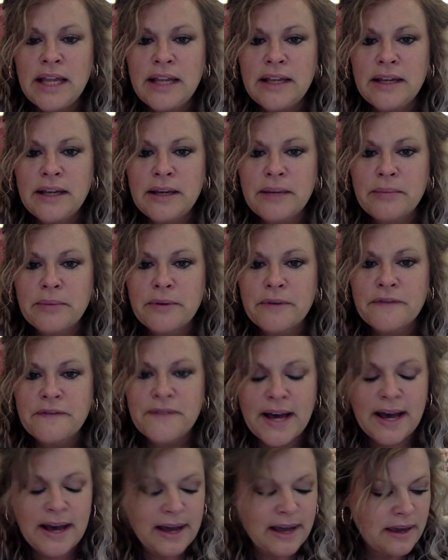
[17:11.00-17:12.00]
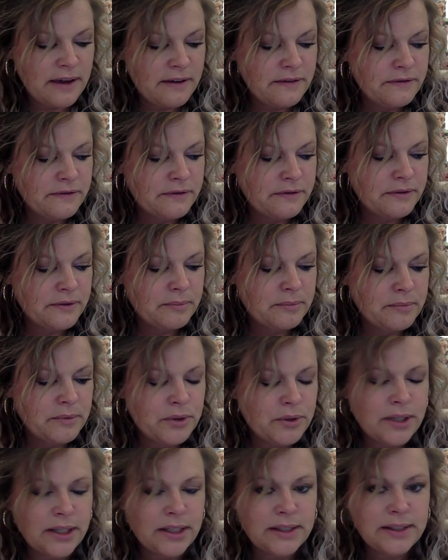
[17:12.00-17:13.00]
Number 5.
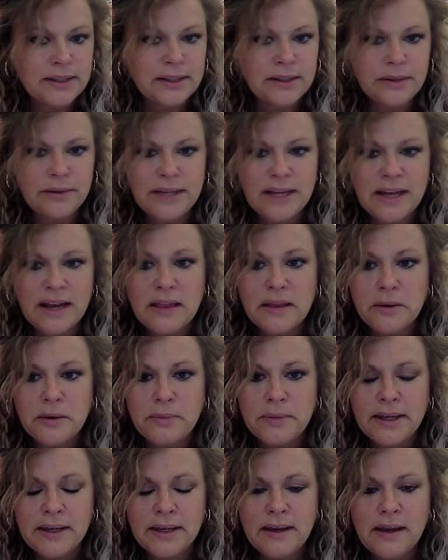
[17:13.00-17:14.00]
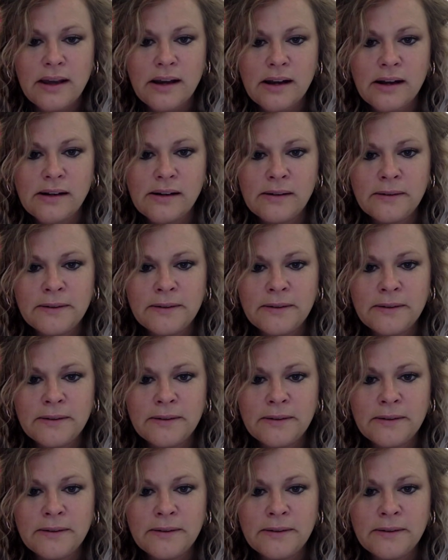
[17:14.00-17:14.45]
Try to slow down a little bit here.